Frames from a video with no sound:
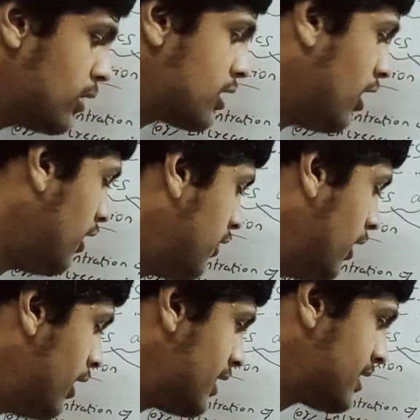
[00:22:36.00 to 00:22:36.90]
of
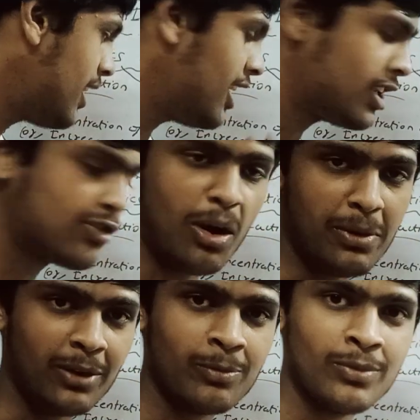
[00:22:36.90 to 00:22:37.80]
C is
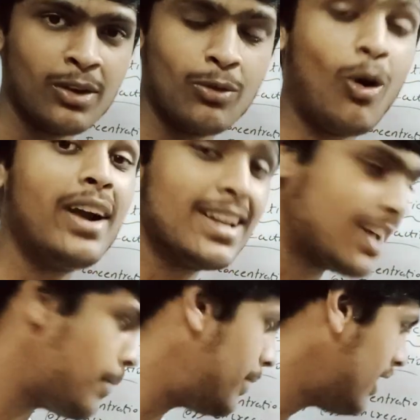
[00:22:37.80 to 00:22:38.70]
forming. What
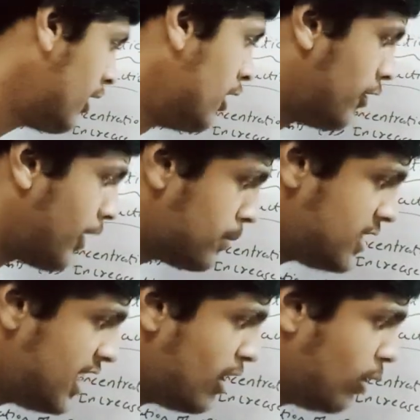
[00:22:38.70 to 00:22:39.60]
is happening from
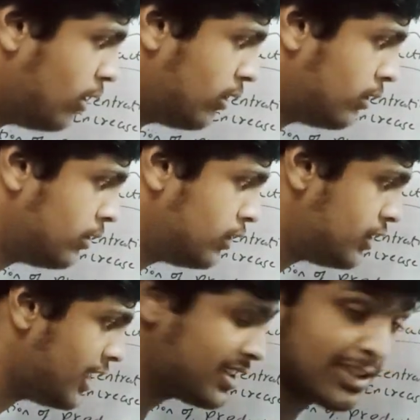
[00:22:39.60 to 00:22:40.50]
0?
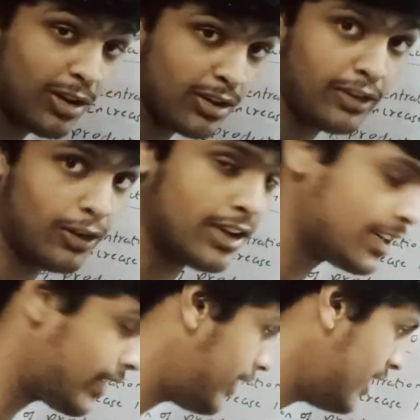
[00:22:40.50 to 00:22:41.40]
Just
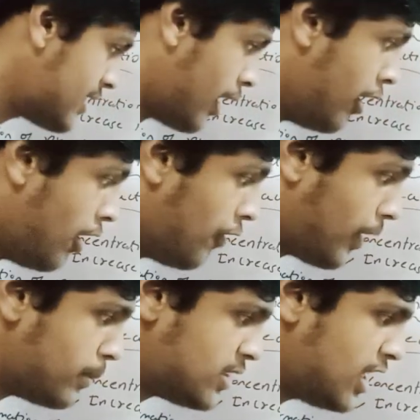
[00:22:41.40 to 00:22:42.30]
concentrate this.
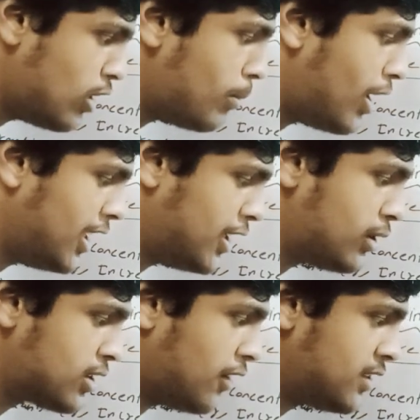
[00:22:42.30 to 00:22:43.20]
From 0
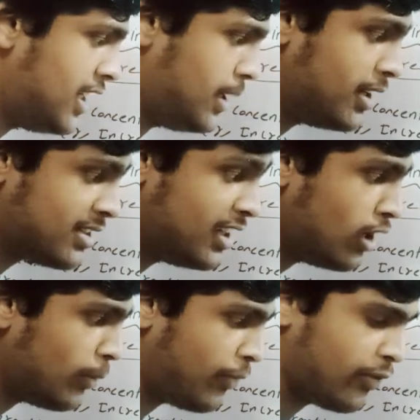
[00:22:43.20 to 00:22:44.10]
molecules of C, means
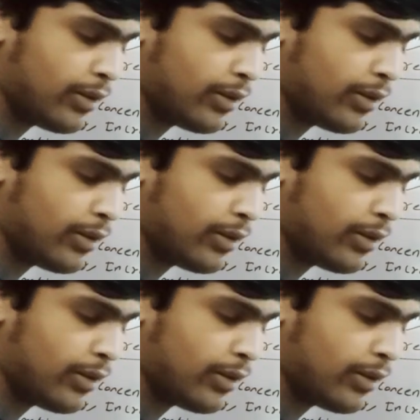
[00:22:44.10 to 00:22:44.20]
0